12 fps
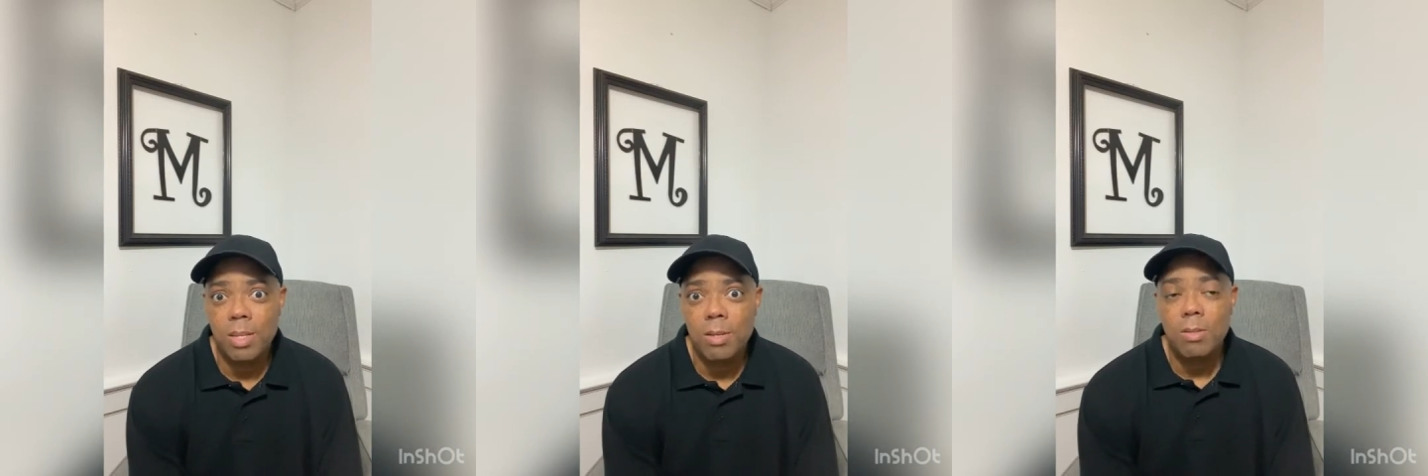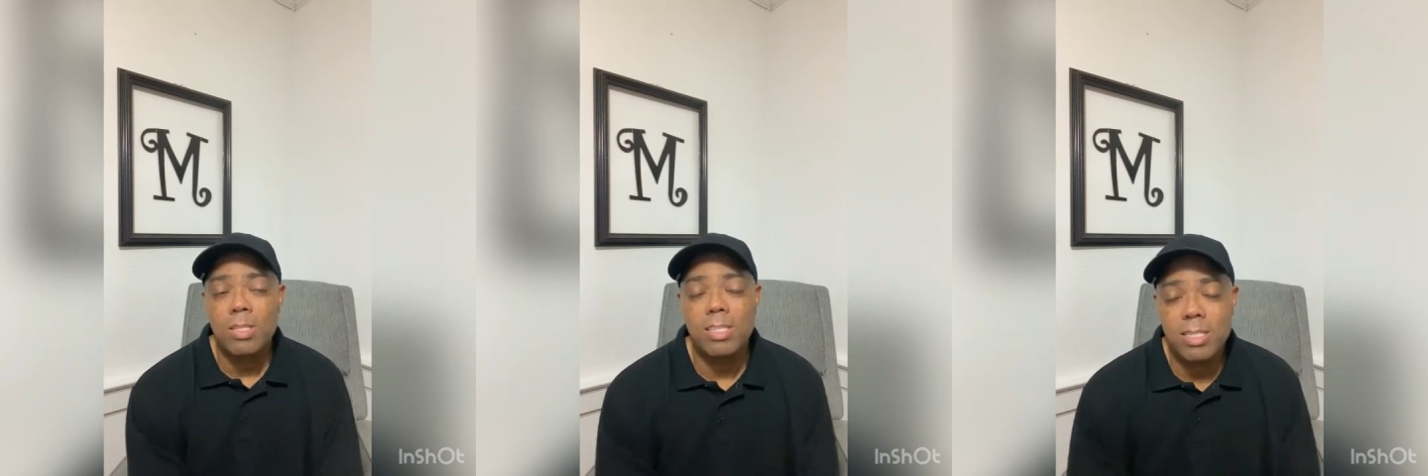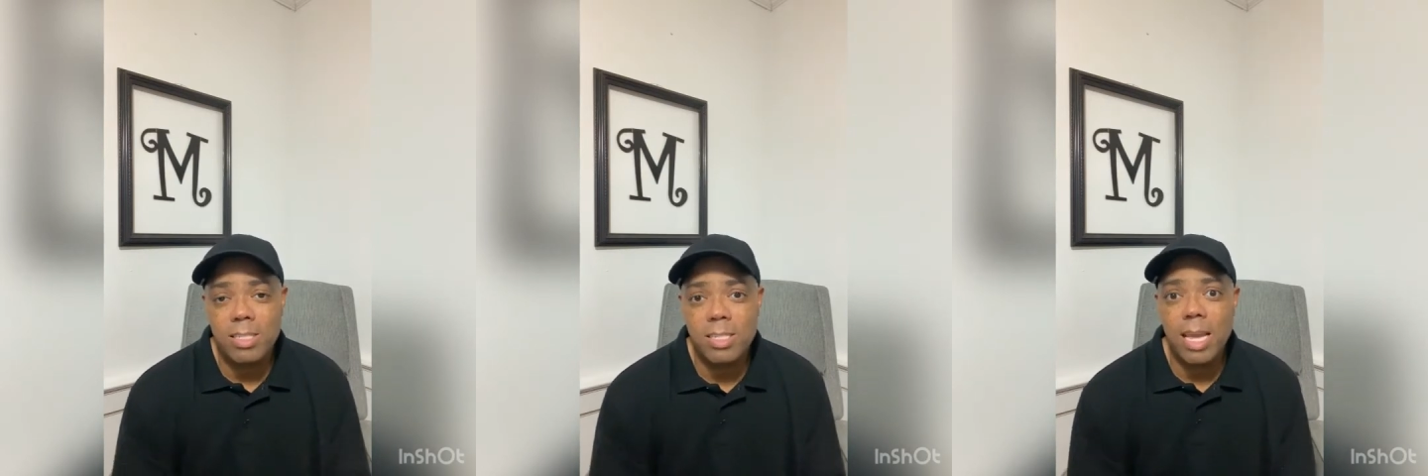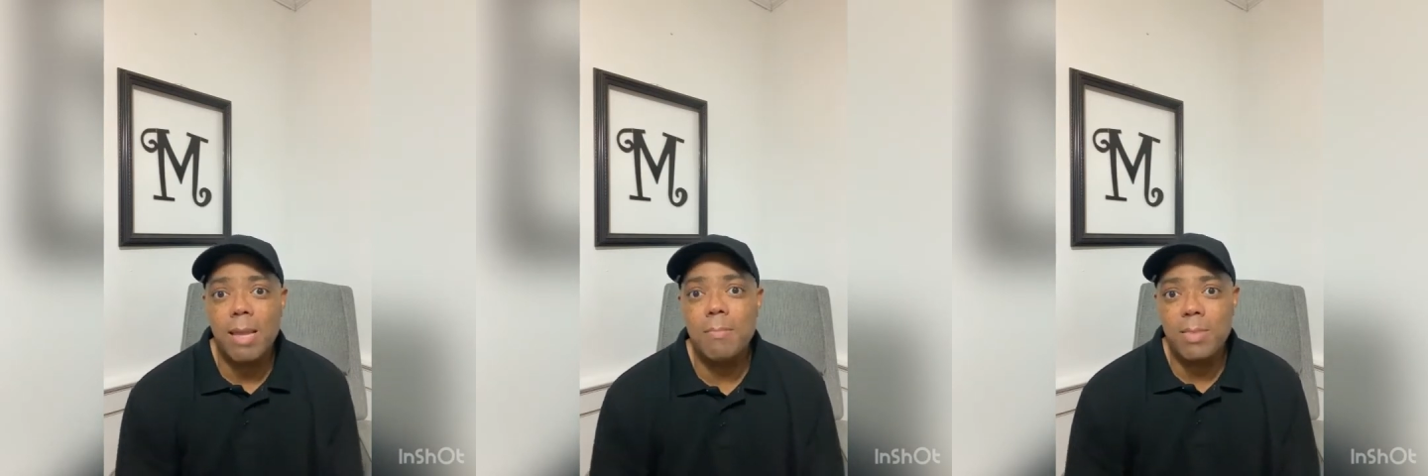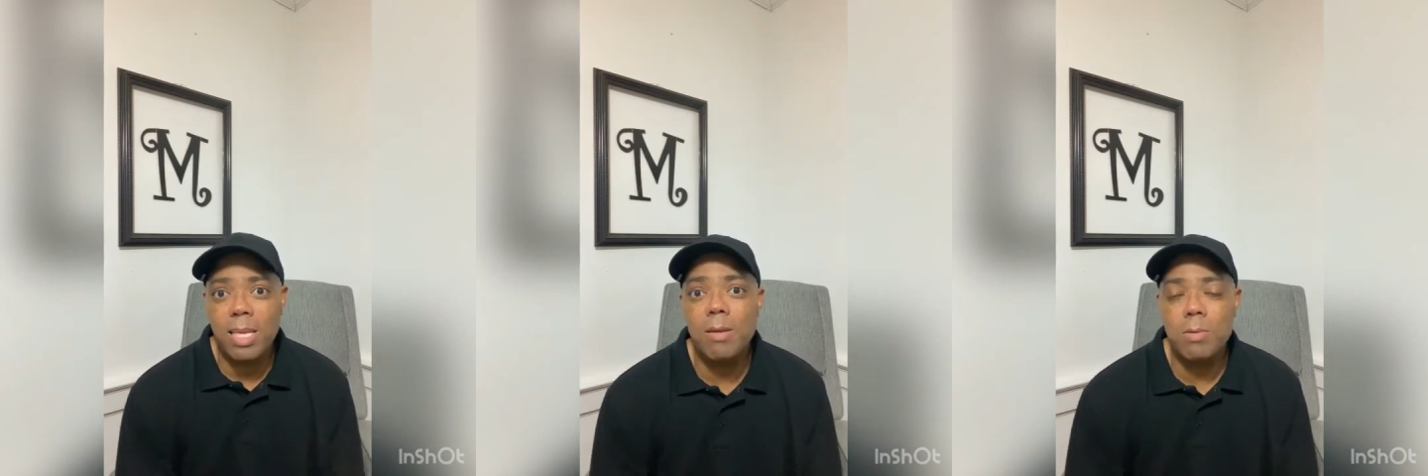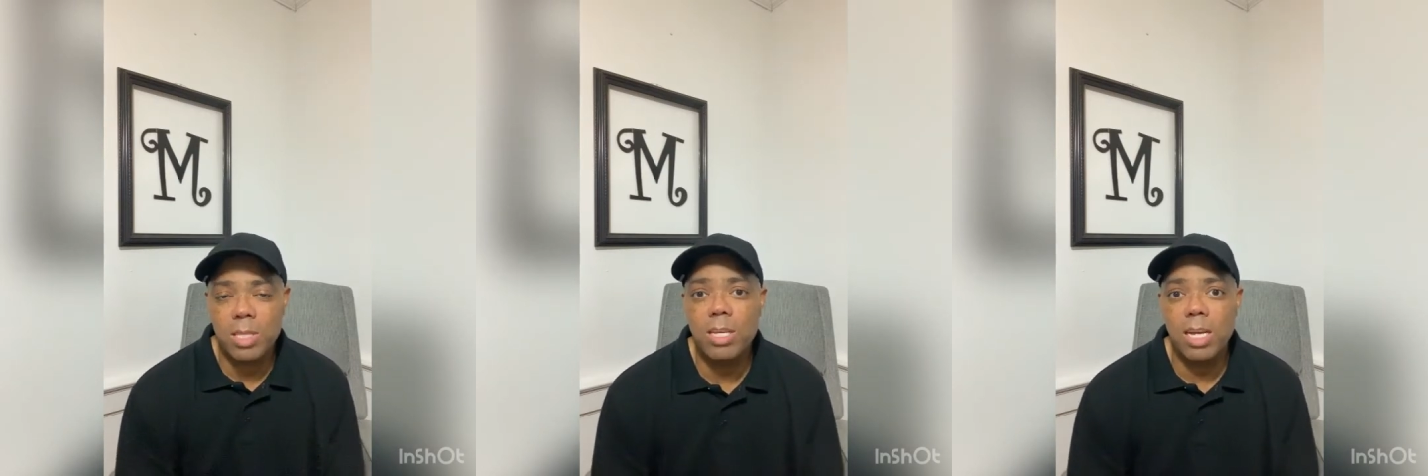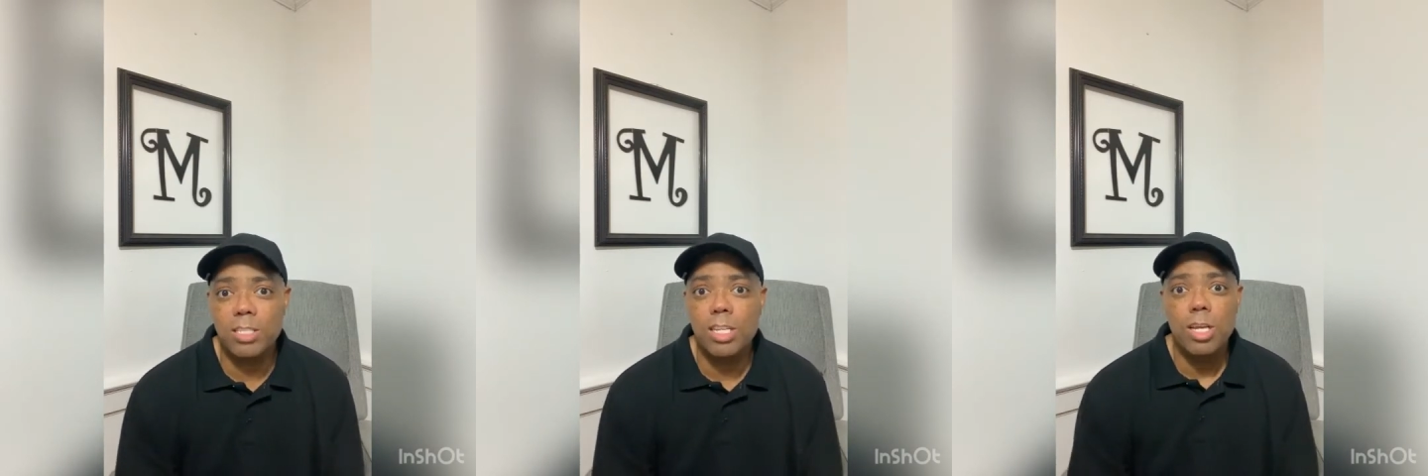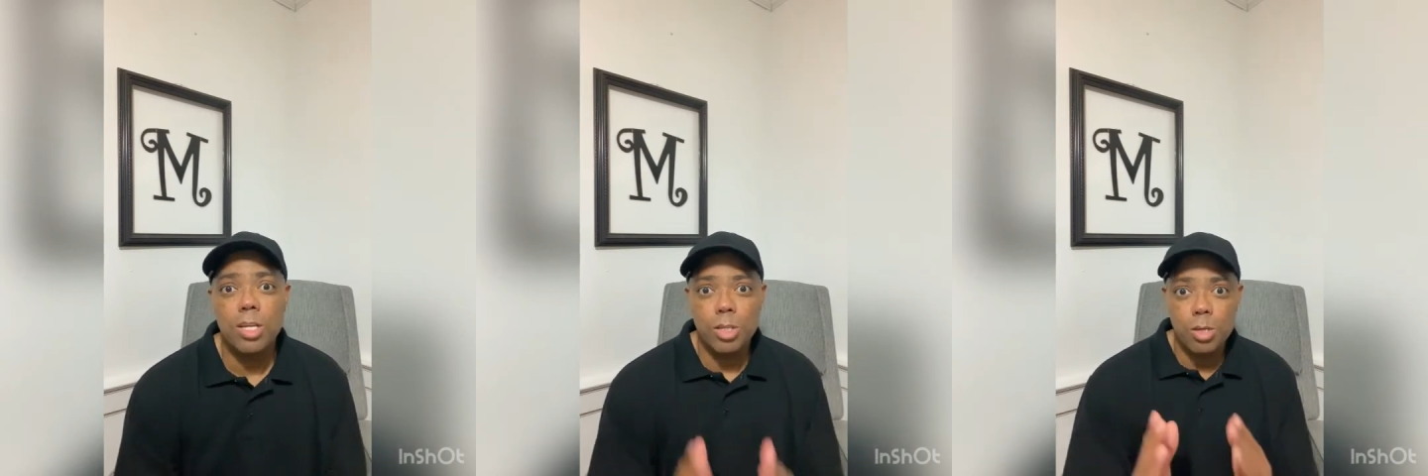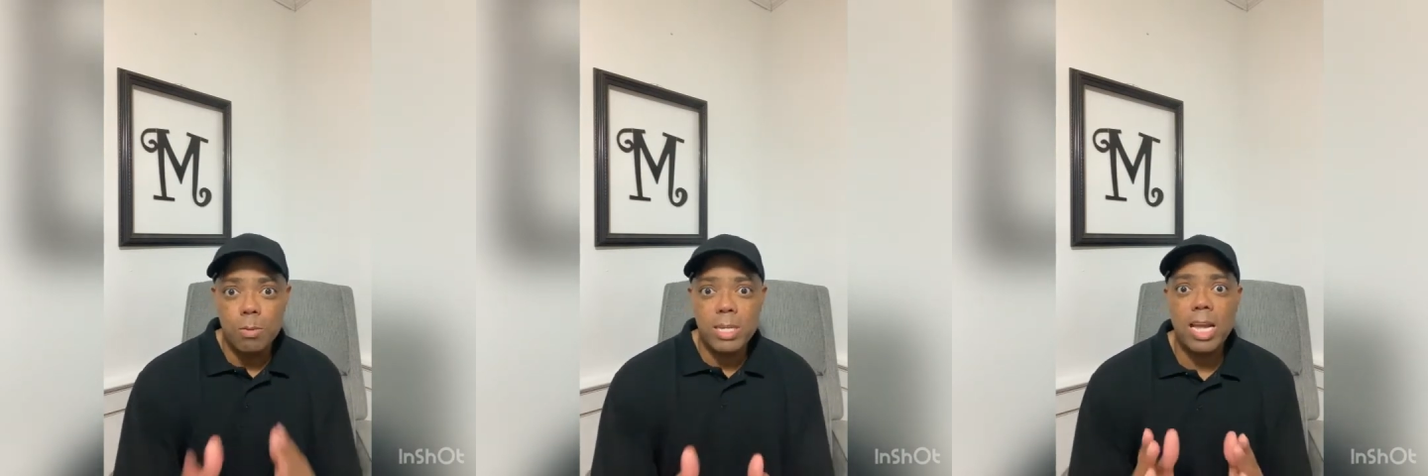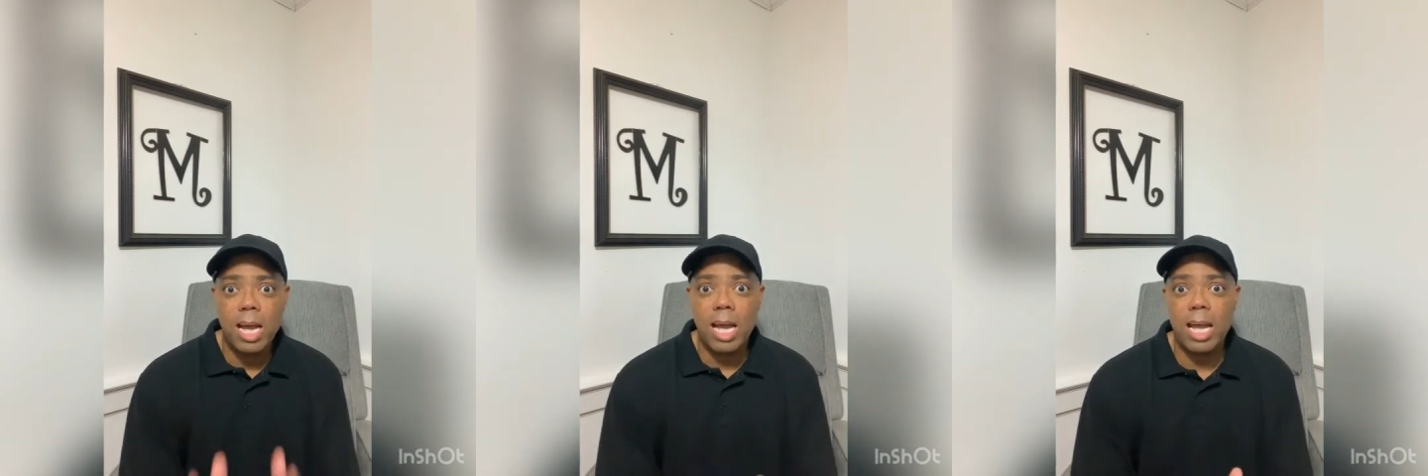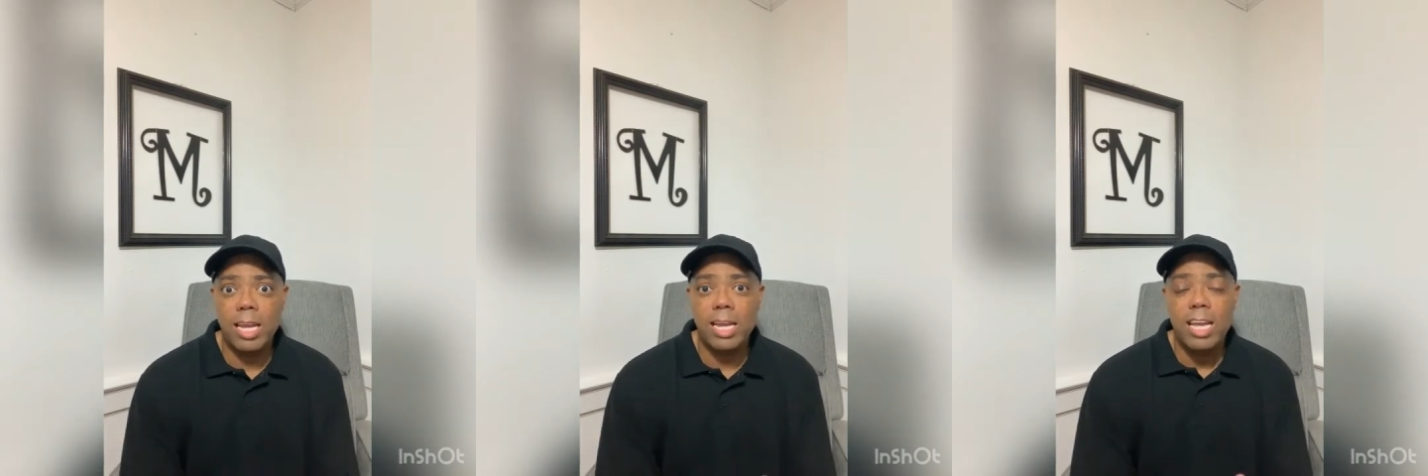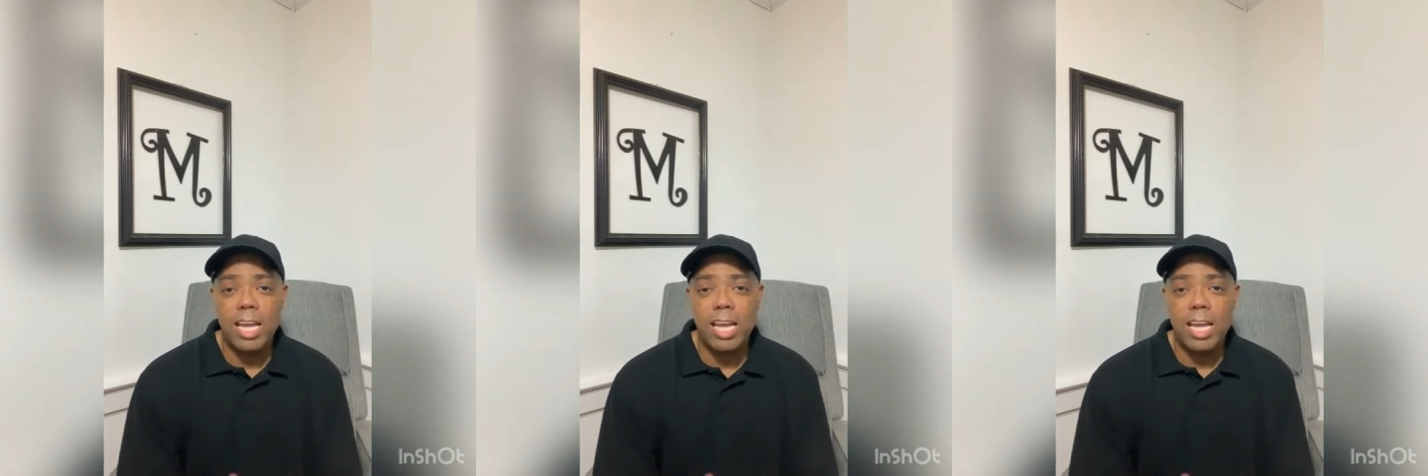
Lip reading: The same thing with us. You and I,